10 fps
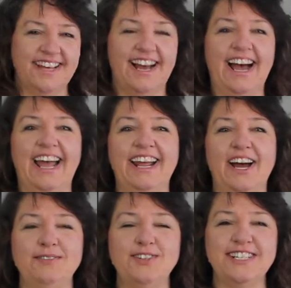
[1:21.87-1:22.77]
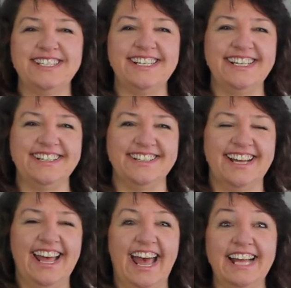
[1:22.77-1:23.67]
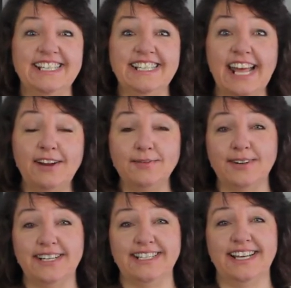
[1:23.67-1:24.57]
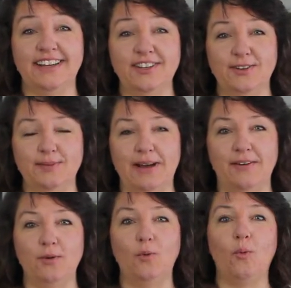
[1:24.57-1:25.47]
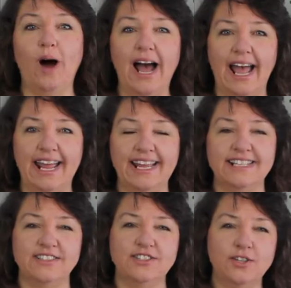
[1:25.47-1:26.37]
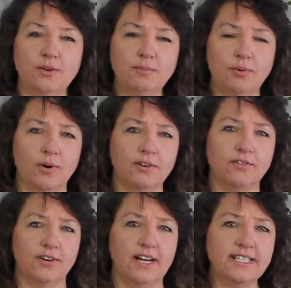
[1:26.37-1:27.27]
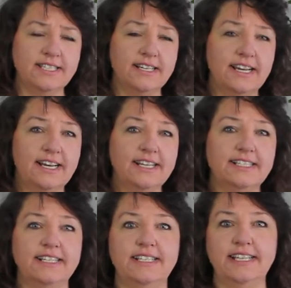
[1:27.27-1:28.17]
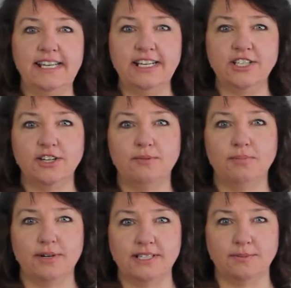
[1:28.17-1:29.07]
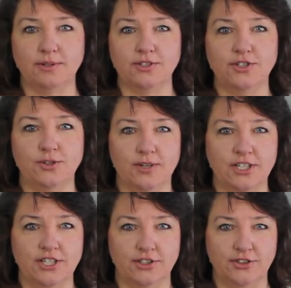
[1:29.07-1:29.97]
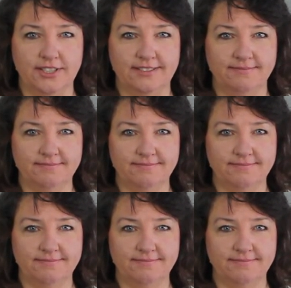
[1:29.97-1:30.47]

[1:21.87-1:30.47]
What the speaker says: Hi, I'm Tresta Neal, and today I'm going to tell you about why it's so important for us to teach principles to our children.